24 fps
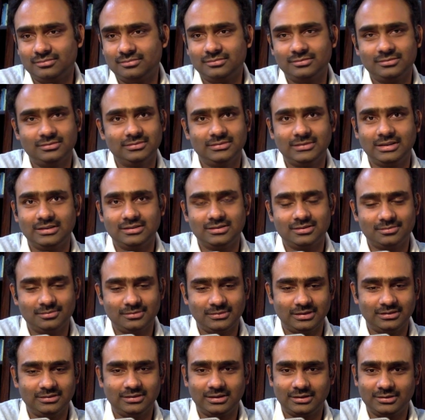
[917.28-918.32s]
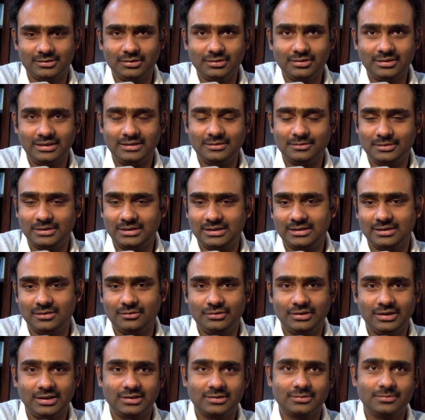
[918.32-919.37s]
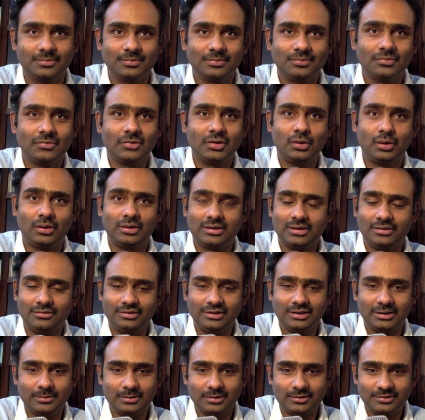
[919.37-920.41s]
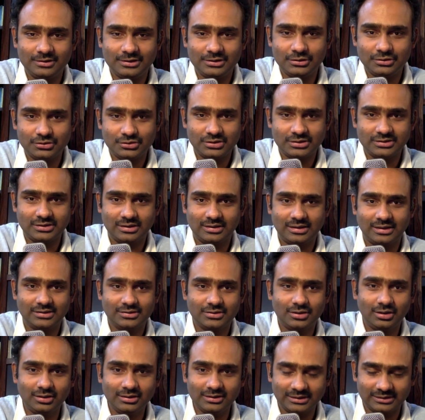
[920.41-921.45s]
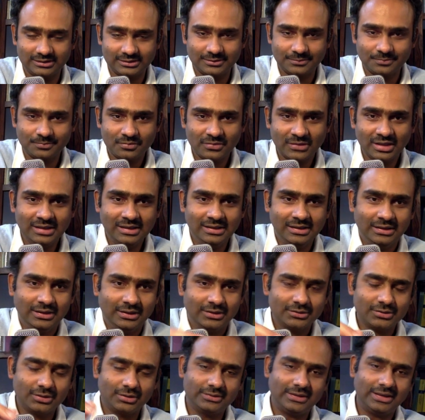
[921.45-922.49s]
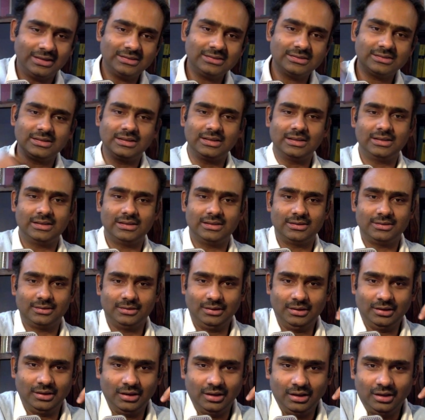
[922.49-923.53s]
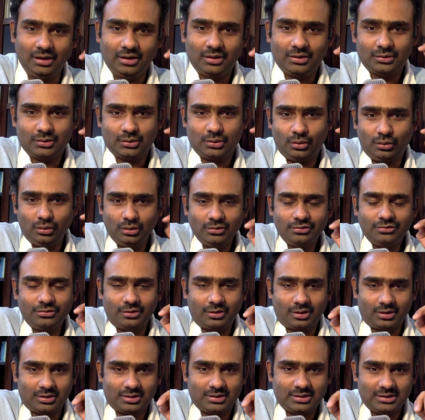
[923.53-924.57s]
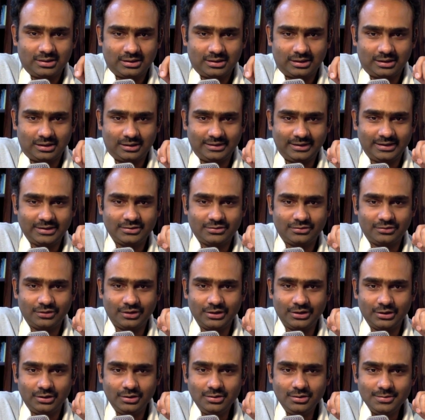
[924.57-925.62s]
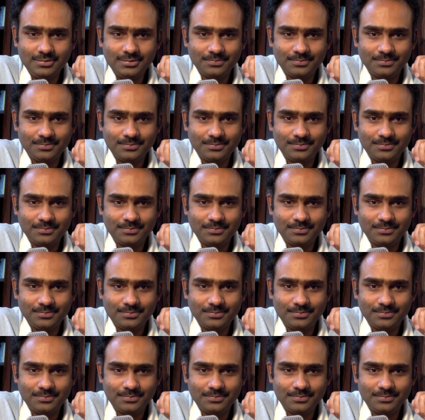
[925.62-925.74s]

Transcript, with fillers: that's that's okay. We we are quite comfortable with using generalized coordinates. So that's the goal for uh, next video.